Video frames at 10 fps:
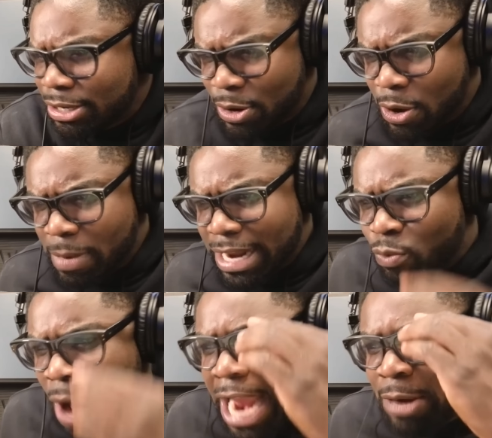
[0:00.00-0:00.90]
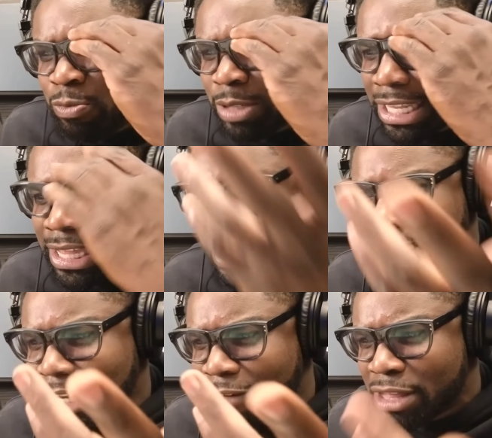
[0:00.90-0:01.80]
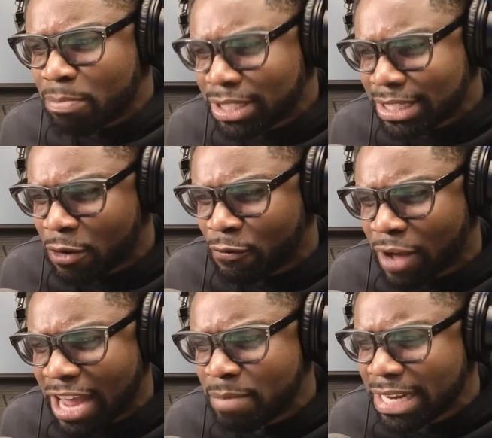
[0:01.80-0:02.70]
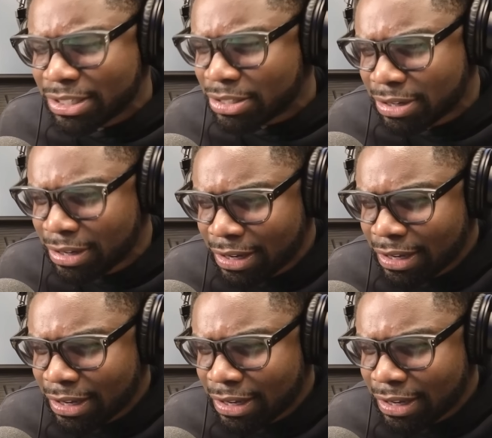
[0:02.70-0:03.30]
Do you know what I mean? Why well, do they what, give themselves five minutes?